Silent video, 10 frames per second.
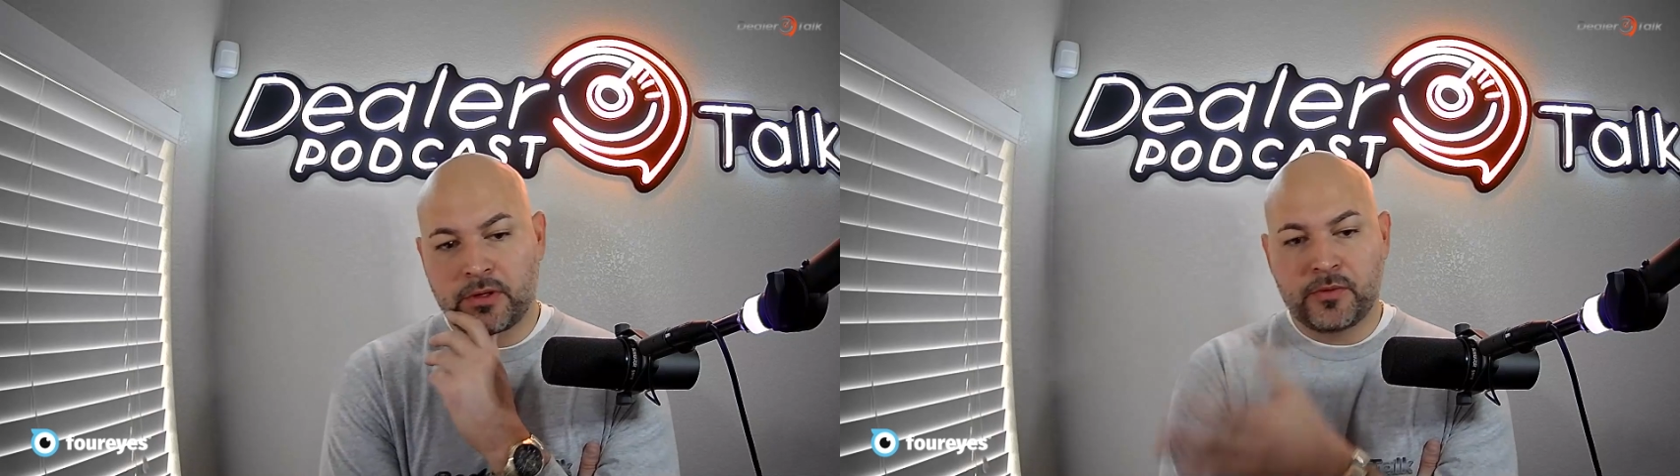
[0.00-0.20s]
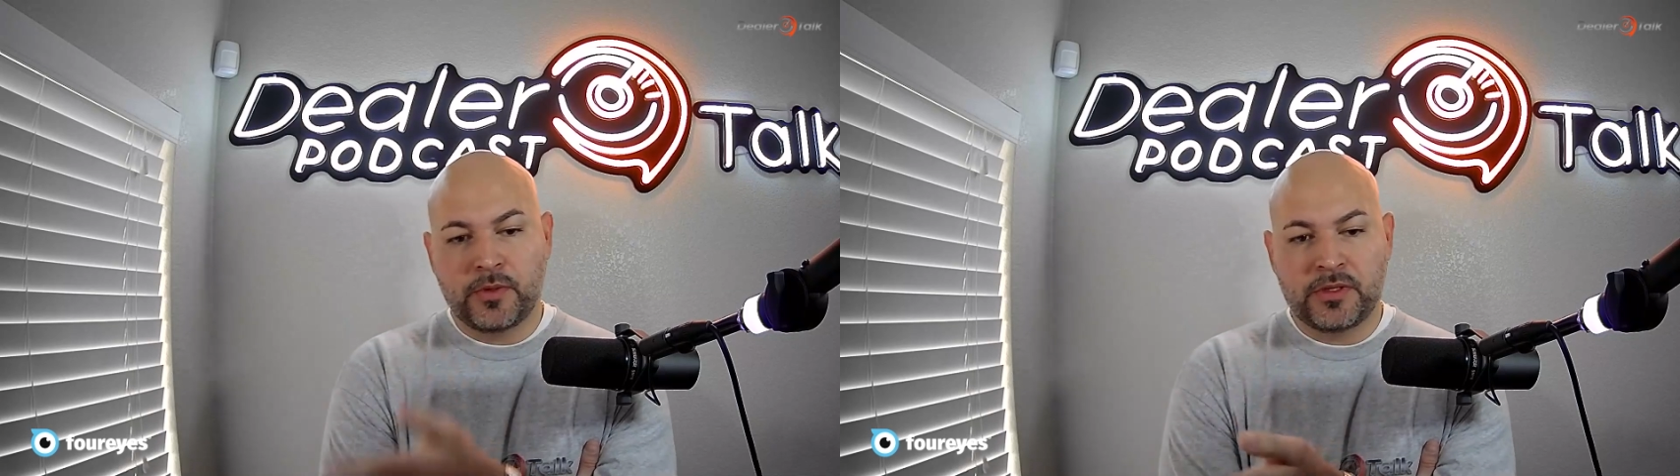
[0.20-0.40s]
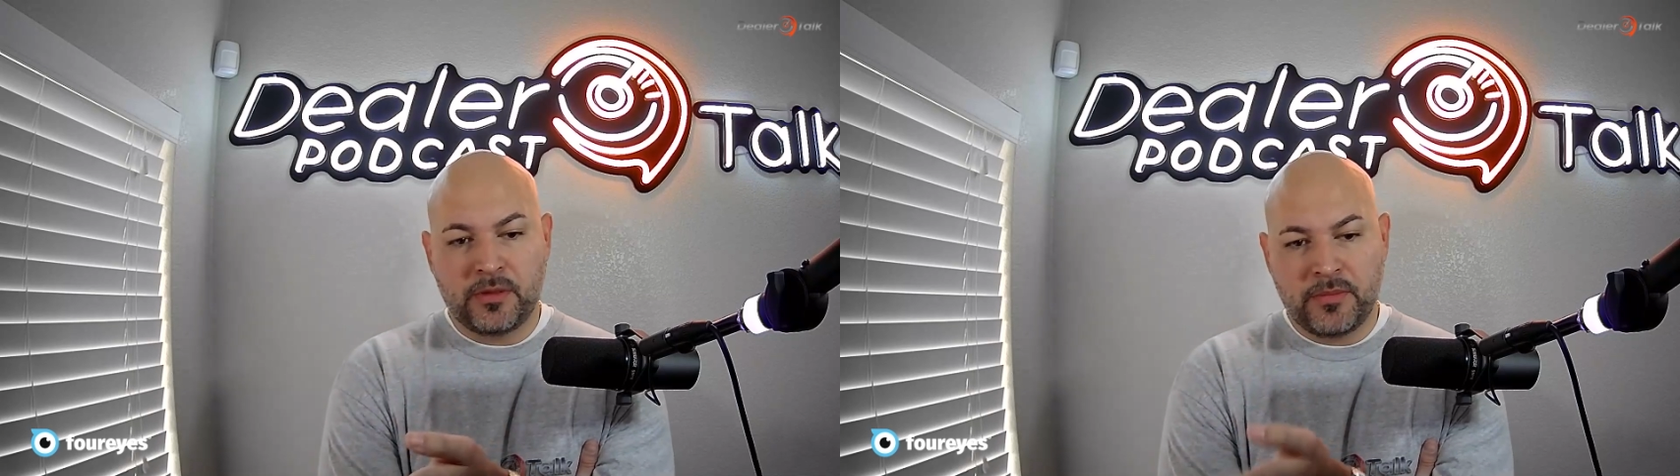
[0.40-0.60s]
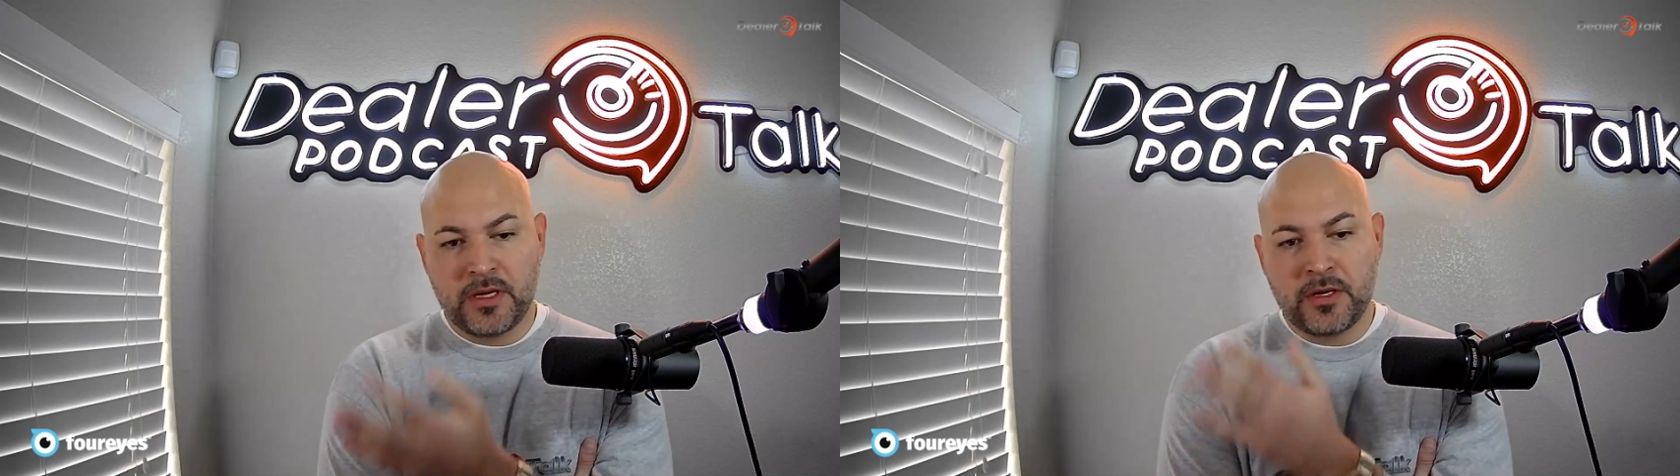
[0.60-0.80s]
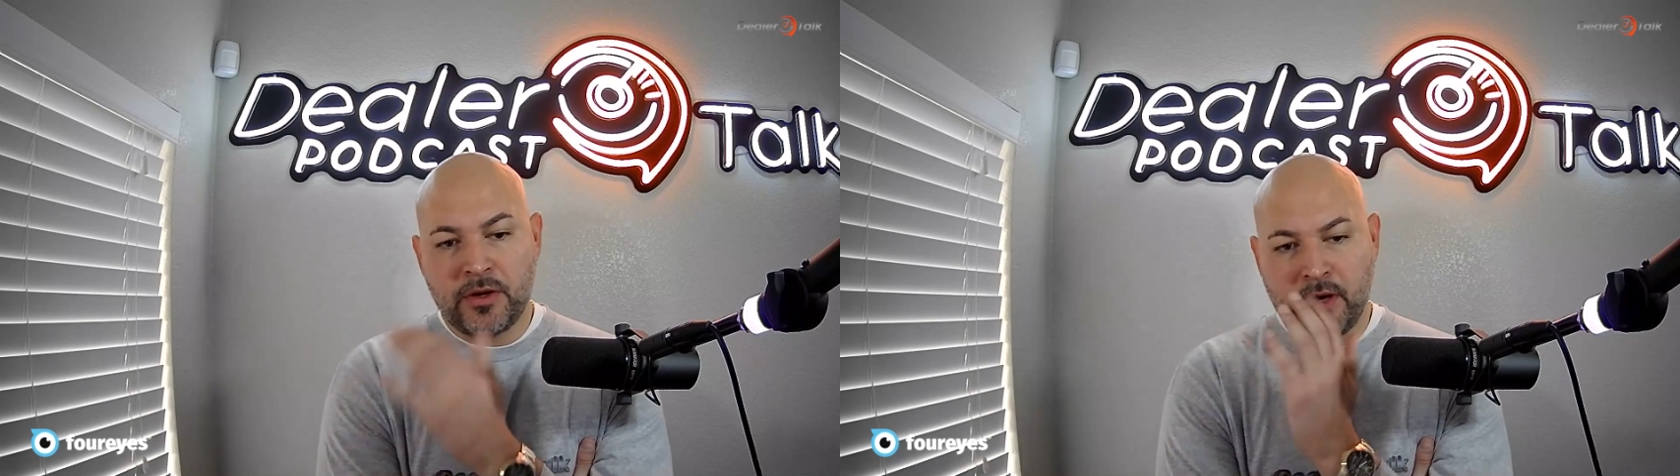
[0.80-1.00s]
because what's the
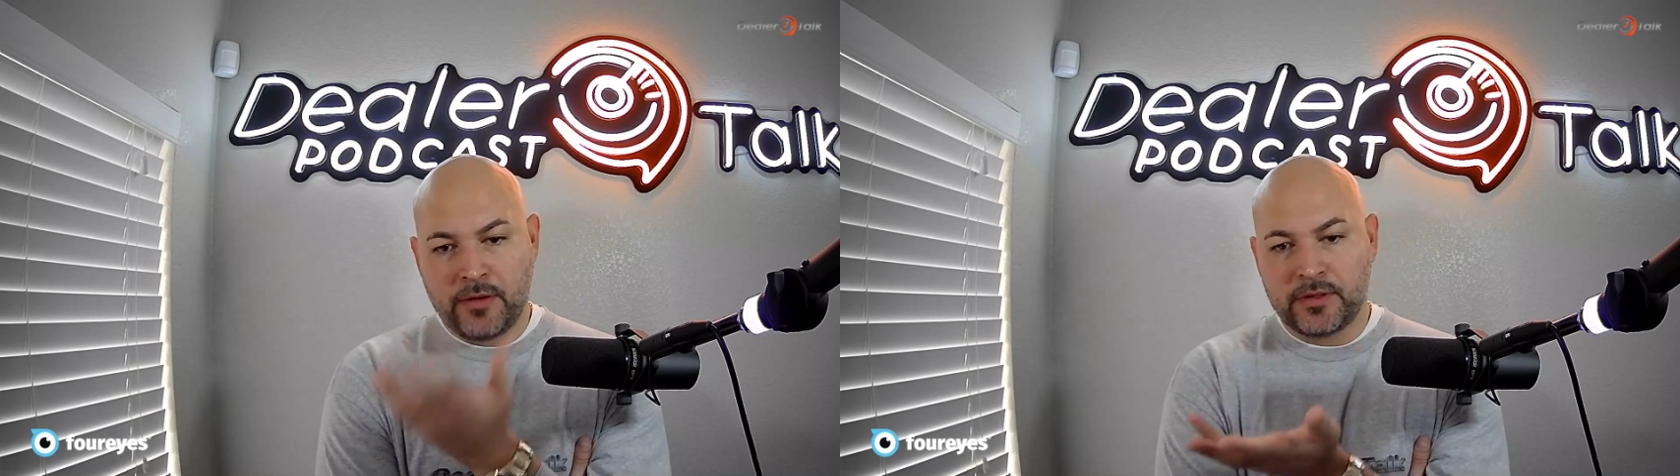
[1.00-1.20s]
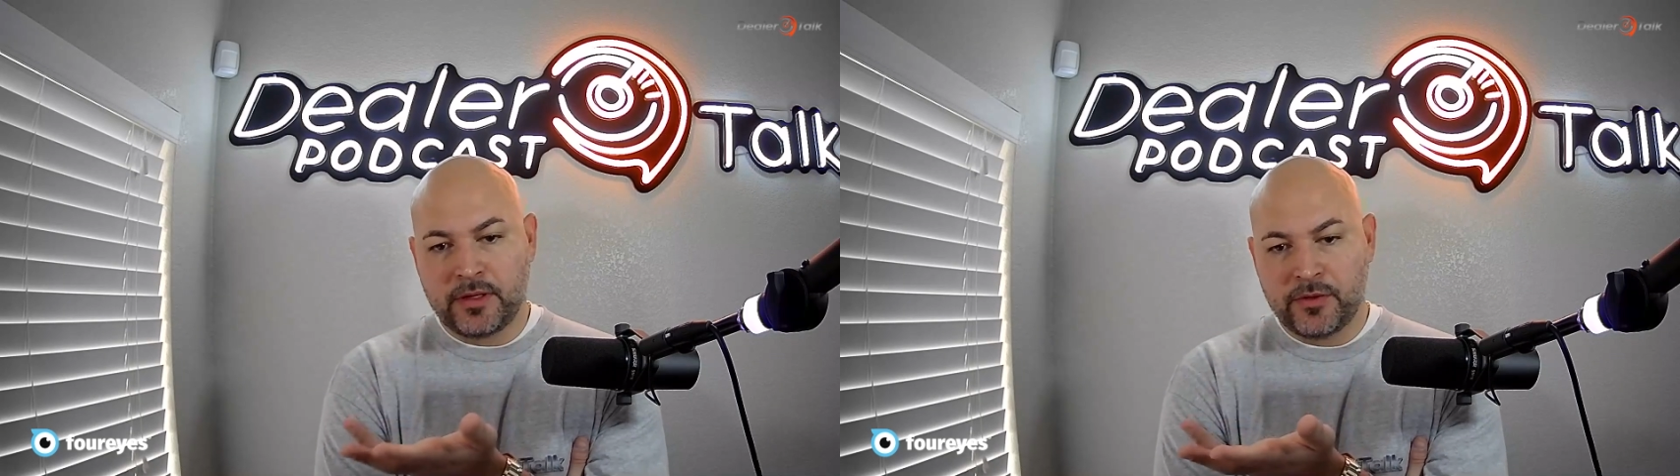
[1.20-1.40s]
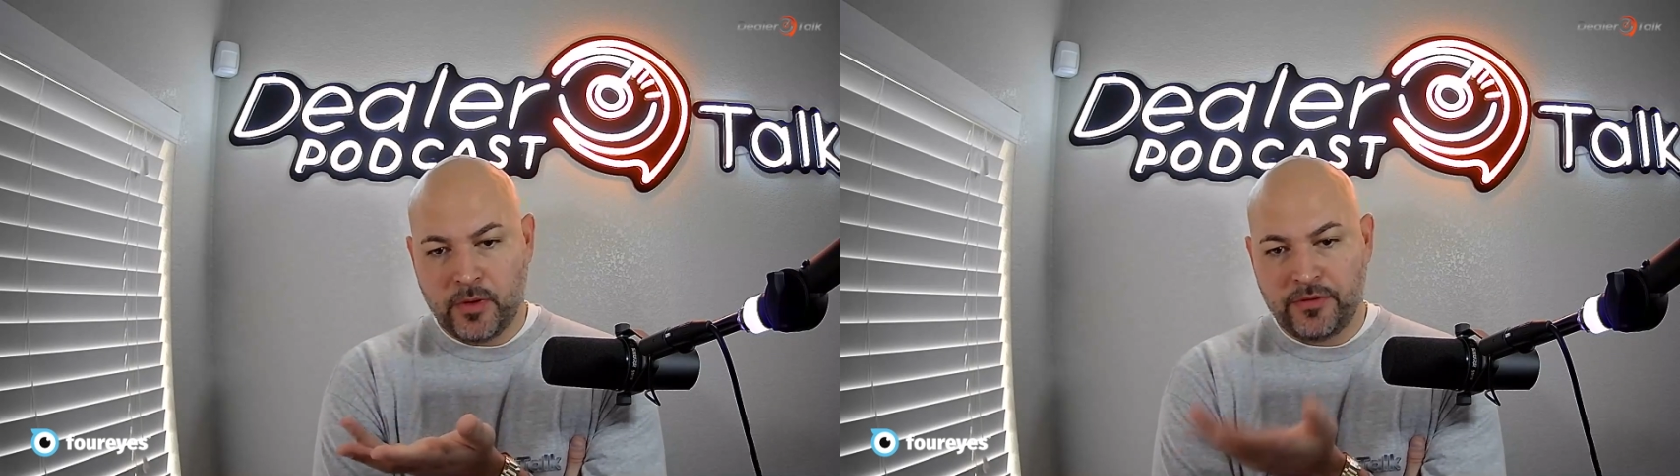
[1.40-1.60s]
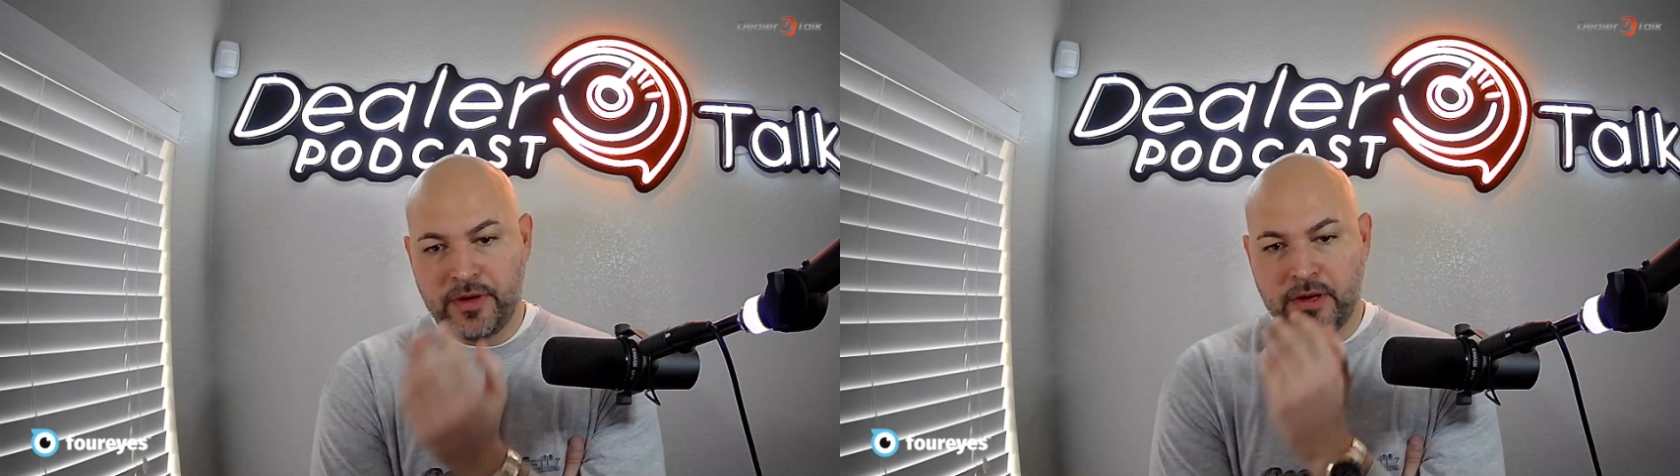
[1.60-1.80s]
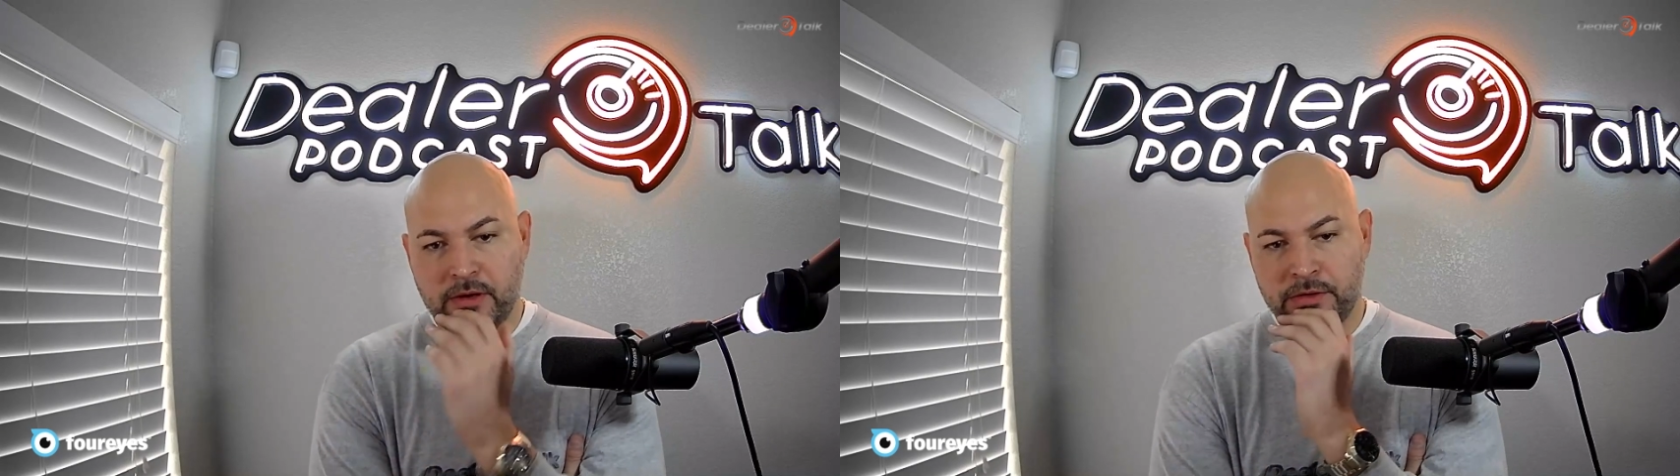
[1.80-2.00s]
mean year now is like 12
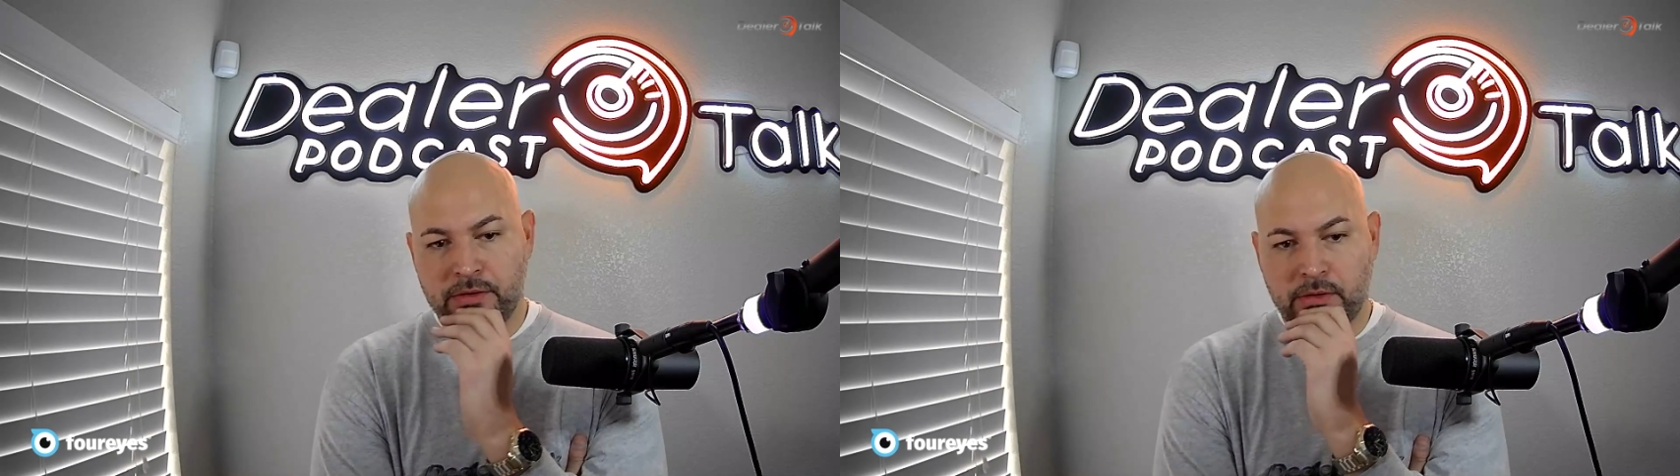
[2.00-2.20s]
years.